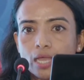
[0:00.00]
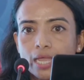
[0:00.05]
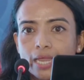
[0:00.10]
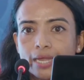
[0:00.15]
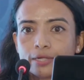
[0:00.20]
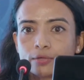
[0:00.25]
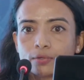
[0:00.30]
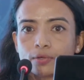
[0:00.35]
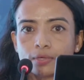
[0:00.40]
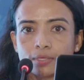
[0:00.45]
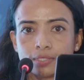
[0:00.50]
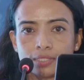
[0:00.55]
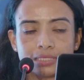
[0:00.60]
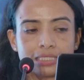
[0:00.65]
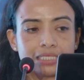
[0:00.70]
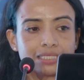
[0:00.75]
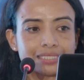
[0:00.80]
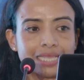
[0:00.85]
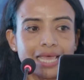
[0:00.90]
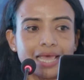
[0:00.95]
And
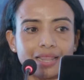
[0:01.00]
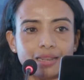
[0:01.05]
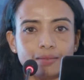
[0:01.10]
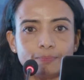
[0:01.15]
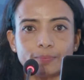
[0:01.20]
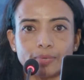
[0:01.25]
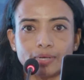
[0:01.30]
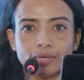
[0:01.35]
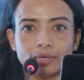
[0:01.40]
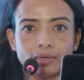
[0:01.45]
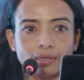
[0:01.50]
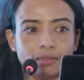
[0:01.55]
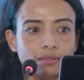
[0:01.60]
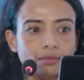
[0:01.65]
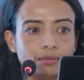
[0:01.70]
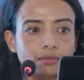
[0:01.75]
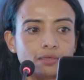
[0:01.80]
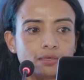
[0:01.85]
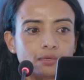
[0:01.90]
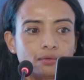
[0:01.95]
this help
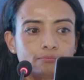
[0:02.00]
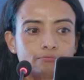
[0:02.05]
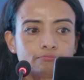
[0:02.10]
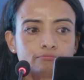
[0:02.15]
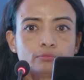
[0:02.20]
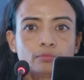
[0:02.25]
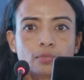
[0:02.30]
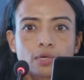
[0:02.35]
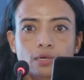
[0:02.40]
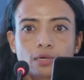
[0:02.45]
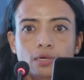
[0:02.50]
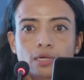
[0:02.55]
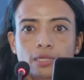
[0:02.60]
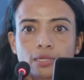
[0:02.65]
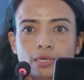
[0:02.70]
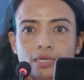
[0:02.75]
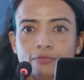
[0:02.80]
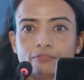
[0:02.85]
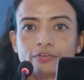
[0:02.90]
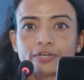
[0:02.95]

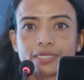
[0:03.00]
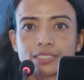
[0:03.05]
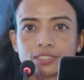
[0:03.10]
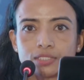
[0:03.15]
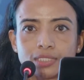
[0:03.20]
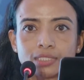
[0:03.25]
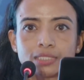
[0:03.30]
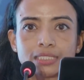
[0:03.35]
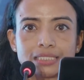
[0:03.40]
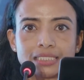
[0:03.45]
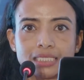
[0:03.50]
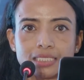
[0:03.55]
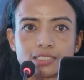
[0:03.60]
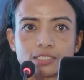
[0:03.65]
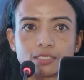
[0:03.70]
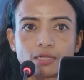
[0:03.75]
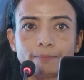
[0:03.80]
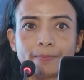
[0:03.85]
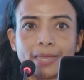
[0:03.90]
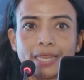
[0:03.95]
leveraging the
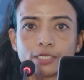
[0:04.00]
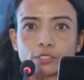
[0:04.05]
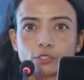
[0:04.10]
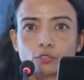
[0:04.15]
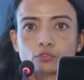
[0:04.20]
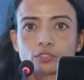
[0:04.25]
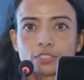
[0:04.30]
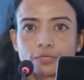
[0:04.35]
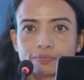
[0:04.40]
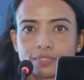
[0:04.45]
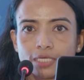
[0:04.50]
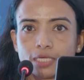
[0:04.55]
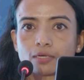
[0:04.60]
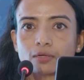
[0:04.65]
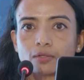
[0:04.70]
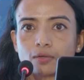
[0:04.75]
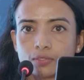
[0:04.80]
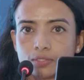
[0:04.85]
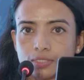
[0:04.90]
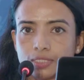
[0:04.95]
system and use of
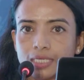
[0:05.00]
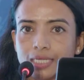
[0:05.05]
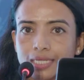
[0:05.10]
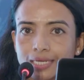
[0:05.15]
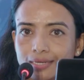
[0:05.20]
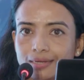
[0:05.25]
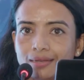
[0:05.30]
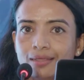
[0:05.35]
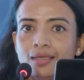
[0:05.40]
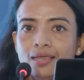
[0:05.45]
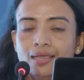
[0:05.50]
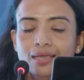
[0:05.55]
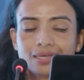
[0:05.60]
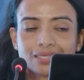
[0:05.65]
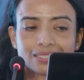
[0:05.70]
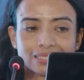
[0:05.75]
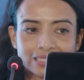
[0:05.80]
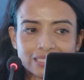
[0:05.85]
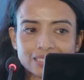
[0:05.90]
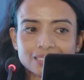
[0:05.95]
technology in
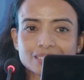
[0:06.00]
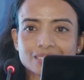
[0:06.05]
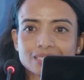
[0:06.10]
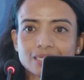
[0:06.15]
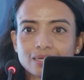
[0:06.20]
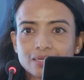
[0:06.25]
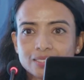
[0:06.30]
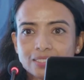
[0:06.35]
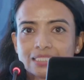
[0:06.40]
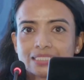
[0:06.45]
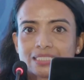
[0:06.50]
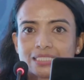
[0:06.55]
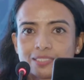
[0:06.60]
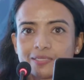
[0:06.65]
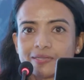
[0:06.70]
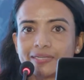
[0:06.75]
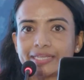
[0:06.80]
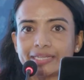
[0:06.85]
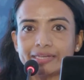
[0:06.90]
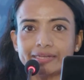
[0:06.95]
this
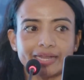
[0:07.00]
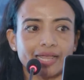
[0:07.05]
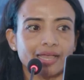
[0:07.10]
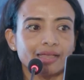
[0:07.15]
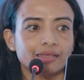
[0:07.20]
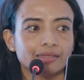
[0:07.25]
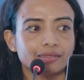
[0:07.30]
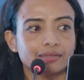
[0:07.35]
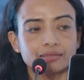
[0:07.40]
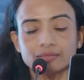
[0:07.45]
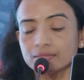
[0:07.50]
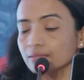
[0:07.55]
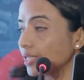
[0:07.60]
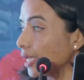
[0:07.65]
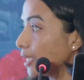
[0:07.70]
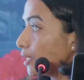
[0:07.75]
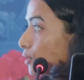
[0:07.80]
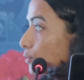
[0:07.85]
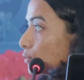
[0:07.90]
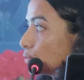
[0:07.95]
digital era.
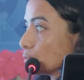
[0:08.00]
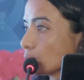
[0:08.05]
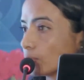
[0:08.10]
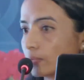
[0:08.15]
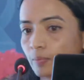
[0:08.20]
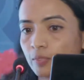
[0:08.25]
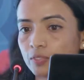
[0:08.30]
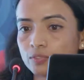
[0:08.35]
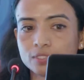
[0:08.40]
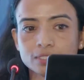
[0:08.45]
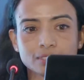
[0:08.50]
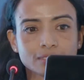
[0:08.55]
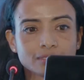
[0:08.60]
Thank you so much.